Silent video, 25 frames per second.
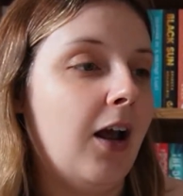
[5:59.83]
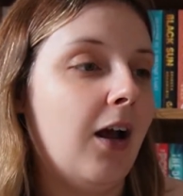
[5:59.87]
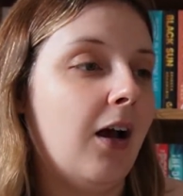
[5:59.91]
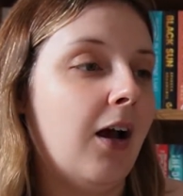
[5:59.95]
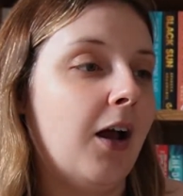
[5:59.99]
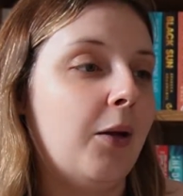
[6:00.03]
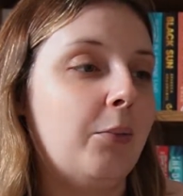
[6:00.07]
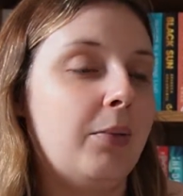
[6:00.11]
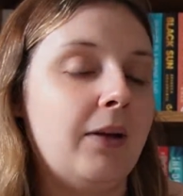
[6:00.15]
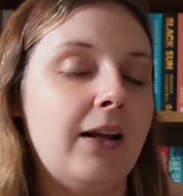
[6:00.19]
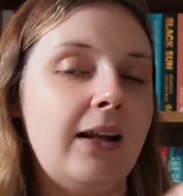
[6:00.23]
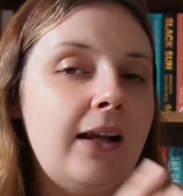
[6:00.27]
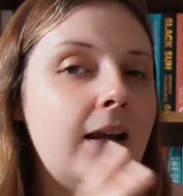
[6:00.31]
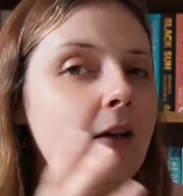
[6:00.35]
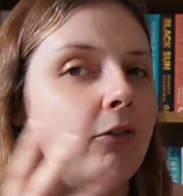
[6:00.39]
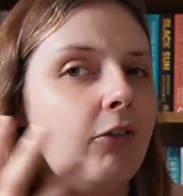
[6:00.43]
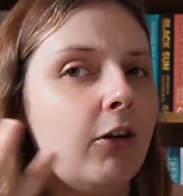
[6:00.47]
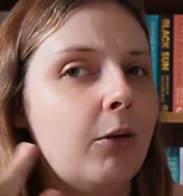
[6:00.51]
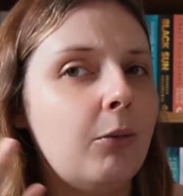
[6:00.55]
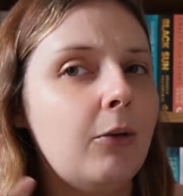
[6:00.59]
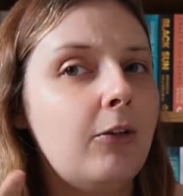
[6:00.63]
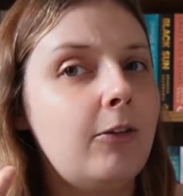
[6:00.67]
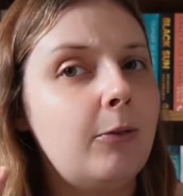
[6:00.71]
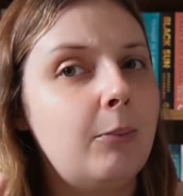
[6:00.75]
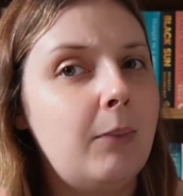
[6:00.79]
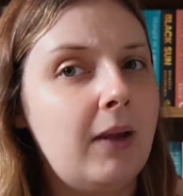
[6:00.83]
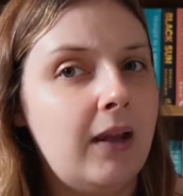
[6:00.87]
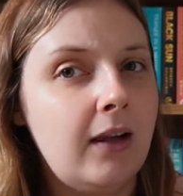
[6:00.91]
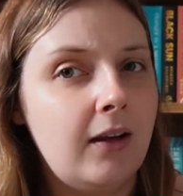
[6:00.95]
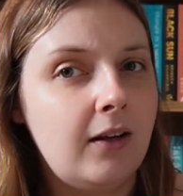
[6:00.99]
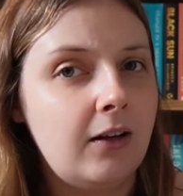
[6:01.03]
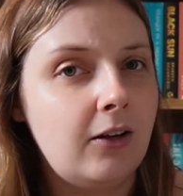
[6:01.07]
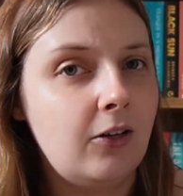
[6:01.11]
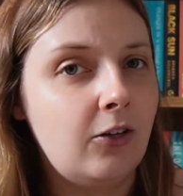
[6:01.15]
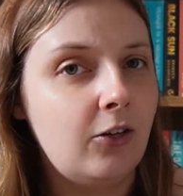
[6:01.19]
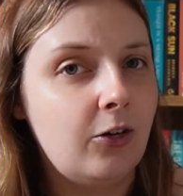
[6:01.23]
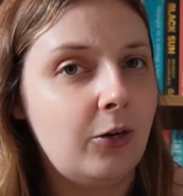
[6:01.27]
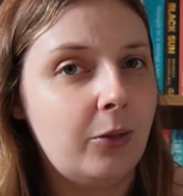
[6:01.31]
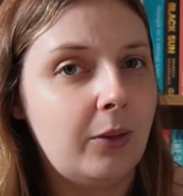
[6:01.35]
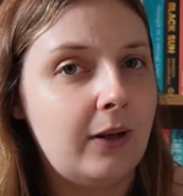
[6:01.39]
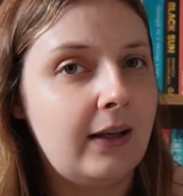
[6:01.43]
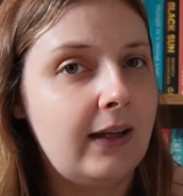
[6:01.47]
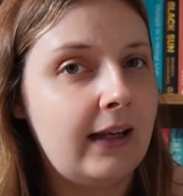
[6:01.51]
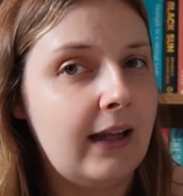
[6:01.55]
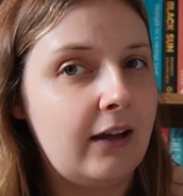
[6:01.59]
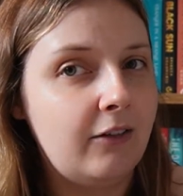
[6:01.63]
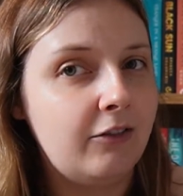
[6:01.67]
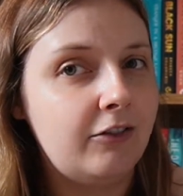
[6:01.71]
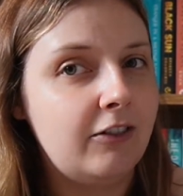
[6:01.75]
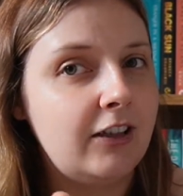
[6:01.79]
I believe it was made into a
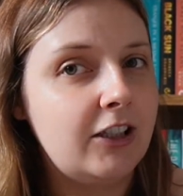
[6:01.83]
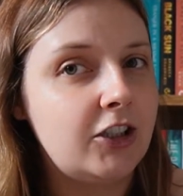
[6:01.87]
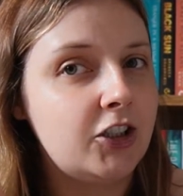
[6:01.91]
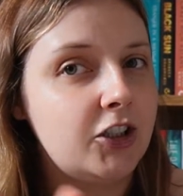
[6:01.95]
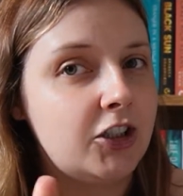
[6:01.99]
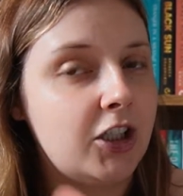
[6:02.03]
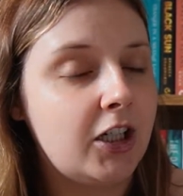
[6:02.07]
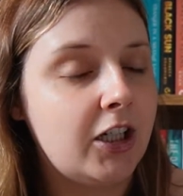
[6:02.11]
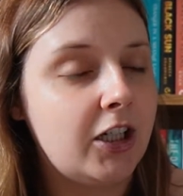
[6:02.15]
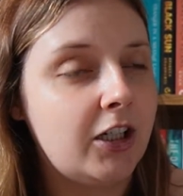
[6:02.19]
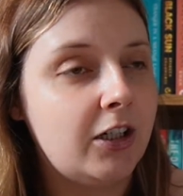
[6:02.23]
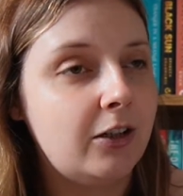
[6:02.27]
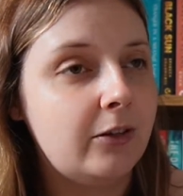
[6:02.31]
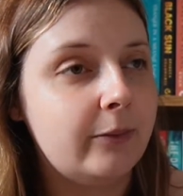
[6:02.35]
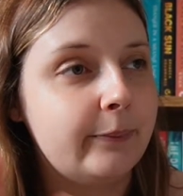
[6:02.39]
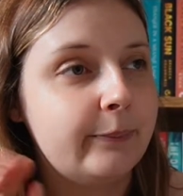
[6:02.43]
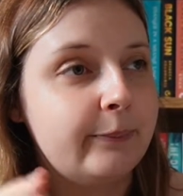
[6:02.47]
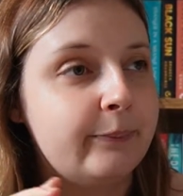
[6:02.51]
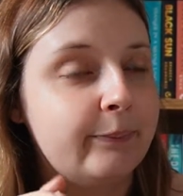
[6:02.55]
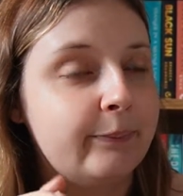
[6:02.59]
Netflix show.